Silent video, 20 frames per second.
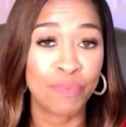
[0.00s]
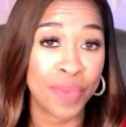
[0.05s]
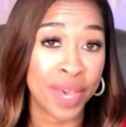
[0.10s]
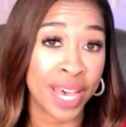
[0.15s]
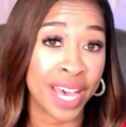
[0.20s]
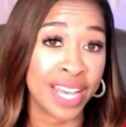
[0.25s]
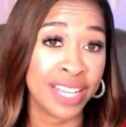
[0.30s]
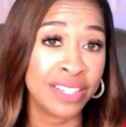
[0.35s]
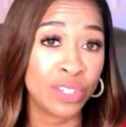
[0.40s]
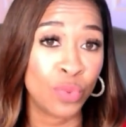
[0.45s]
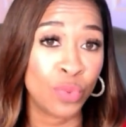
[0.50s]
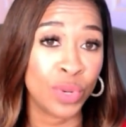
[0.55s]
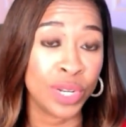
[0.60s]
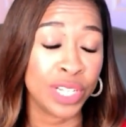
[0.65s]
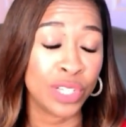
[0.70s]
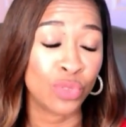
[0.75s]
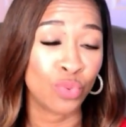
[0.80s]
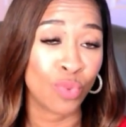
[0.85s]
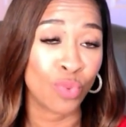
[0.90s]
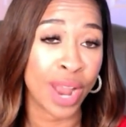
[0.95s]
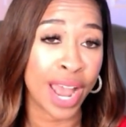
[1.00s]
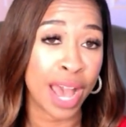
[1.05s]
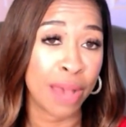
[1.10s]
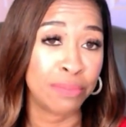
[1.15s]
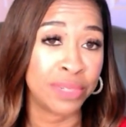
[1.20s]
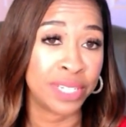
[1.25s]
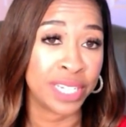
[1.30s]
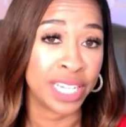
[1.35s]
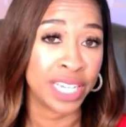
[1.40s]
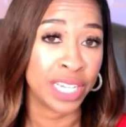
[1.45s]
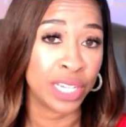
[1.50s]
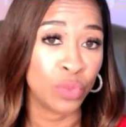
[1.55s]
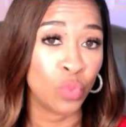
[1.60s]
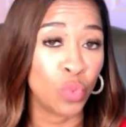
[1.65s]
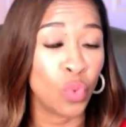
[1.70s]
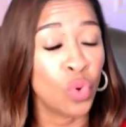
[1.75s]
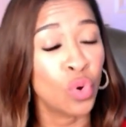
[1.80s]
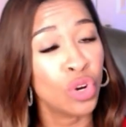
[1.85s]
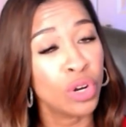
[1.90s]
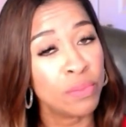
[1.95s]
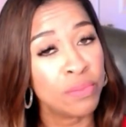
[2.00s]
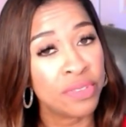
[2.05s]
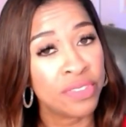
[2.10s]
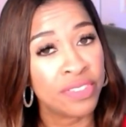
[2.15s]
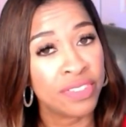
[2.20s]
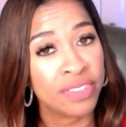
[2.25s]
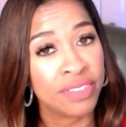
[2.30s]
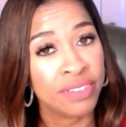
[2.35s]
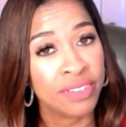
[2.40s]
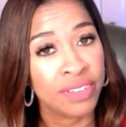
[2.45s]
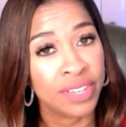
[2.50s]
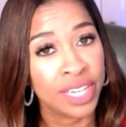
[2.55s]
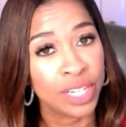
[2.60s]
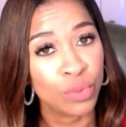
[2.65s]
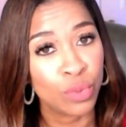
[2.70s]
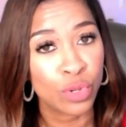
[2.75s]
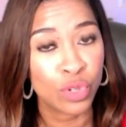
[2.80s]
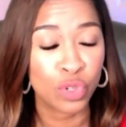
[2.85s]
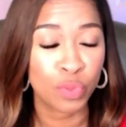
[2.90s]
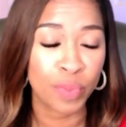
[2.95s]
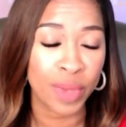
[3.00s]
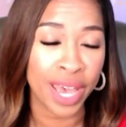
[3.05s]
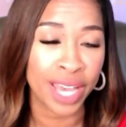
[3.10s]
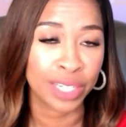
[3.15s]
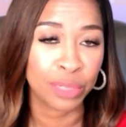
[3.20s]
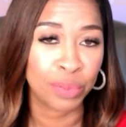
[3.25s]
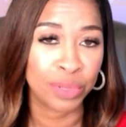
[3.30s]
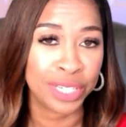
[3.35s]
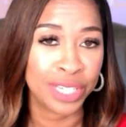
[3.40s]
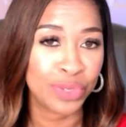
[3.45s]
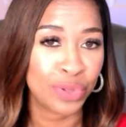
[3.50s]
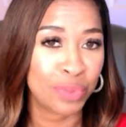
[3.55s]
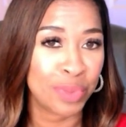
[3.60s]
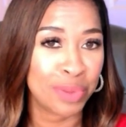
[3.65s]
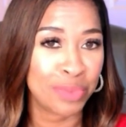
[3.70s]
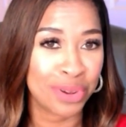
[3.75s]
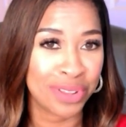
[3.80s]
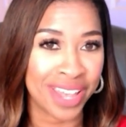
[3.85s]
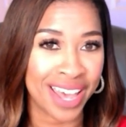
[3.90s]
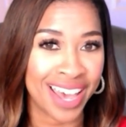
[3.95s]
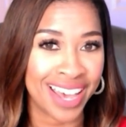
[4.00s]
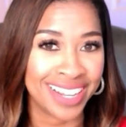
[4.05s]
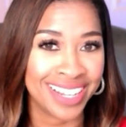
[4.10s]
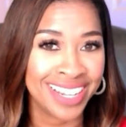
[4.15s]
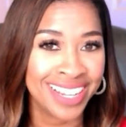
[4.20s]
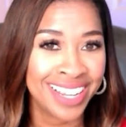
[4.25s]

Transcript: best when it's wrapped in warmth and respect. Please remember that.